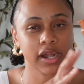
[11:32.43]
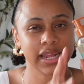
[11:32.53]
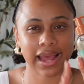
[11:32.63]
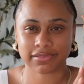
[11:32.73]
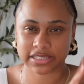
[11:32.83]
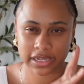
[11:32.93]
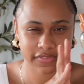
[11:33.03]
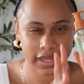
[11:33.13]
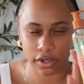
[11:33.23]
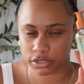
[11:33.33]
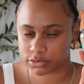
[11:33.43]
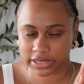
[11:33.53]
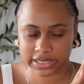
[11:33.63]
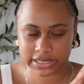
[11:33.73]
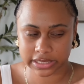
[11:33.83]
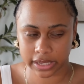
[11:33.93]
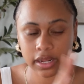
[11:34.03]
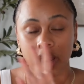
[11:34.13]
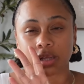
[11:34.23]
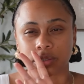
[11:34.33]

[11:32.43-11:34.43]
already have stuff that goes with this scent